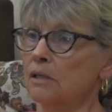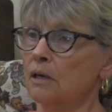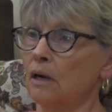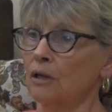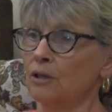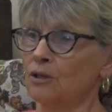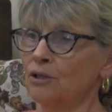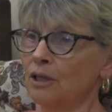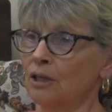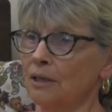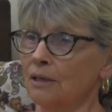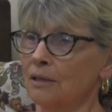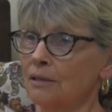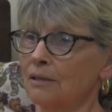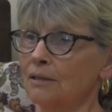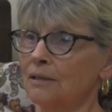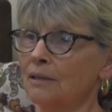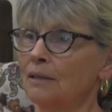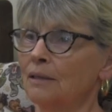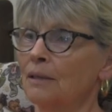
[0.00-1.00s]
doll
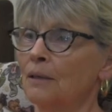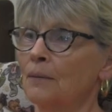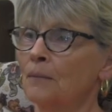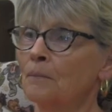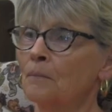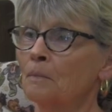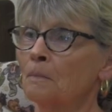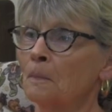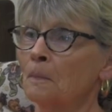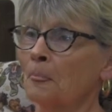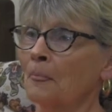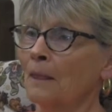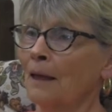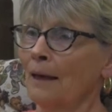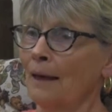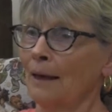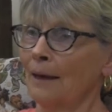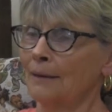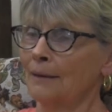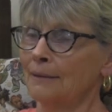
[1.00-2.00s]
chest,
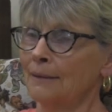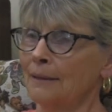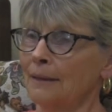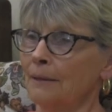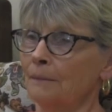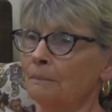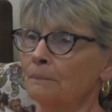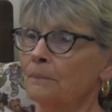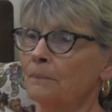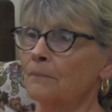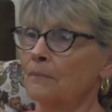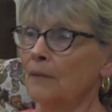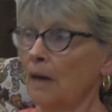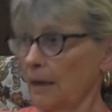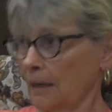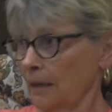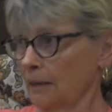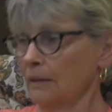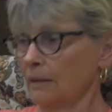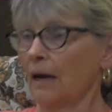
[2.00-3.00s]
and
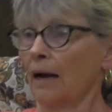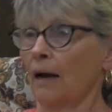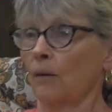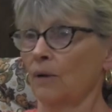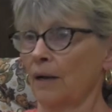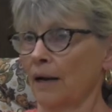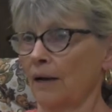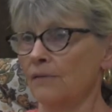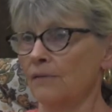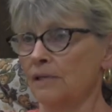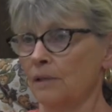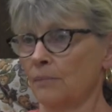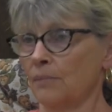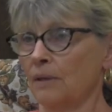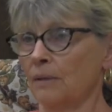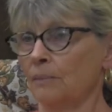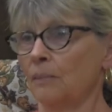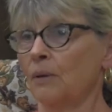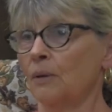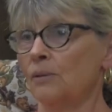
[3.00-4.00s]
I will have some
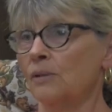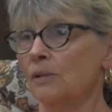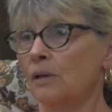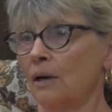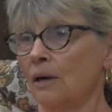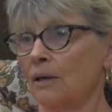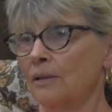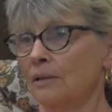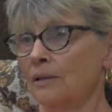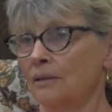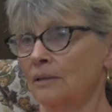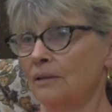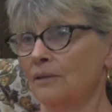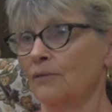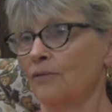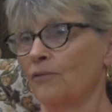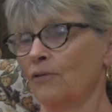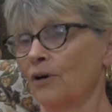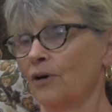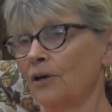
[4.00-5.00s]
of the postcards
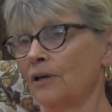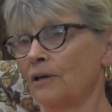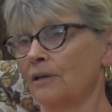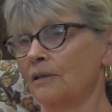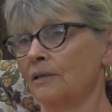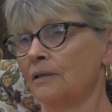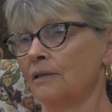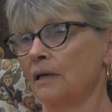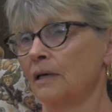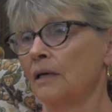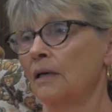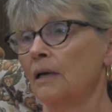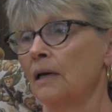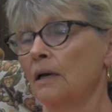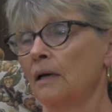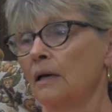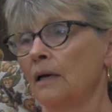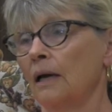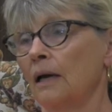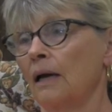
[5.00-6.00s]
for you to see.
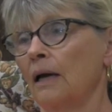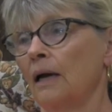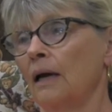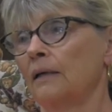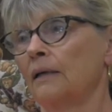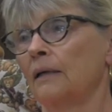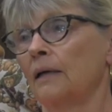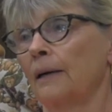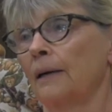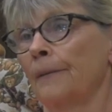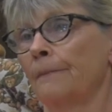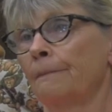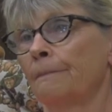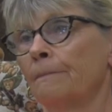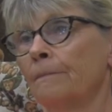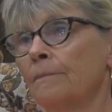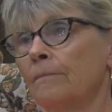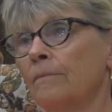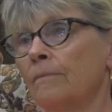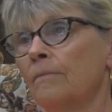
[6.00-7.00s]
And
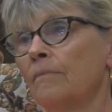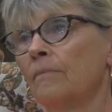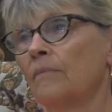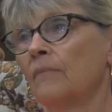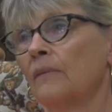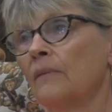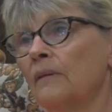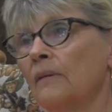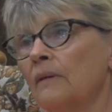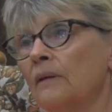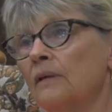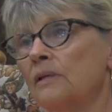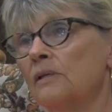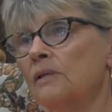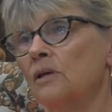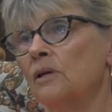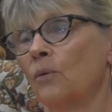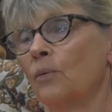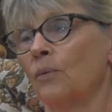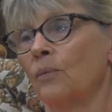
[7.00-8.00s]
but let's trade.
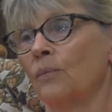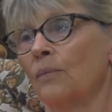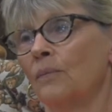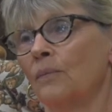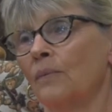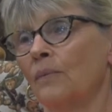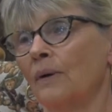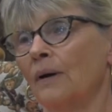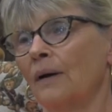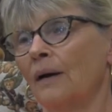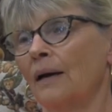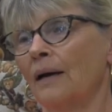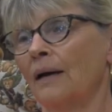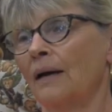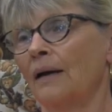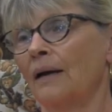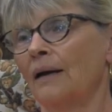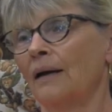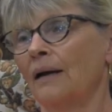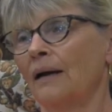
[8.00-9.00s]
So we
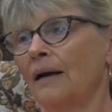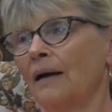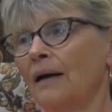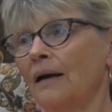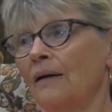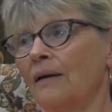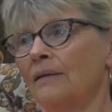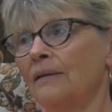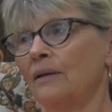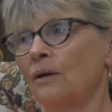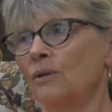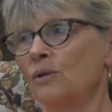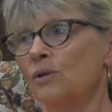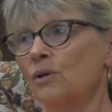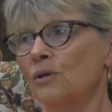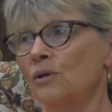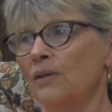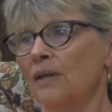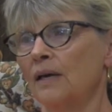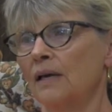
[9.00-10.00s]
don't get it. Those
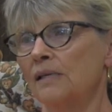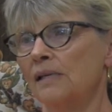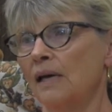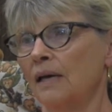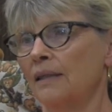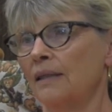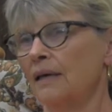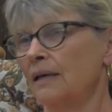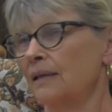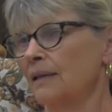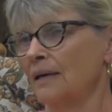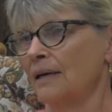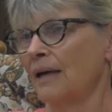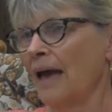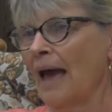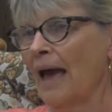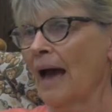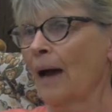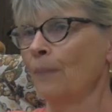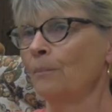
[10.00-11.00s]
are things I think that
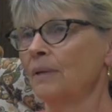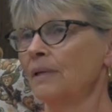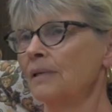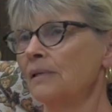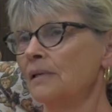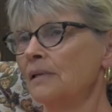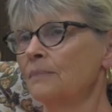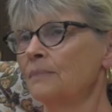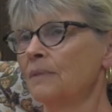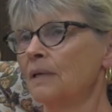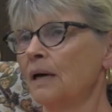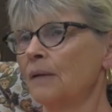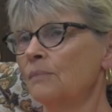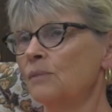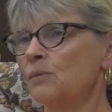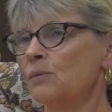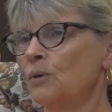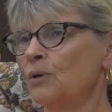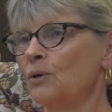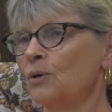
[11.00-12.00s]
happen
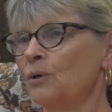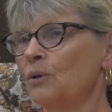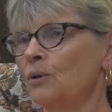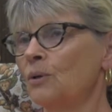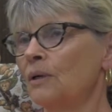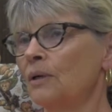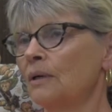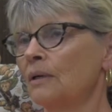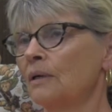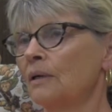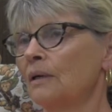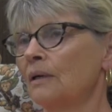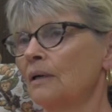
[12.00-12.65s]
sometimes when you're doing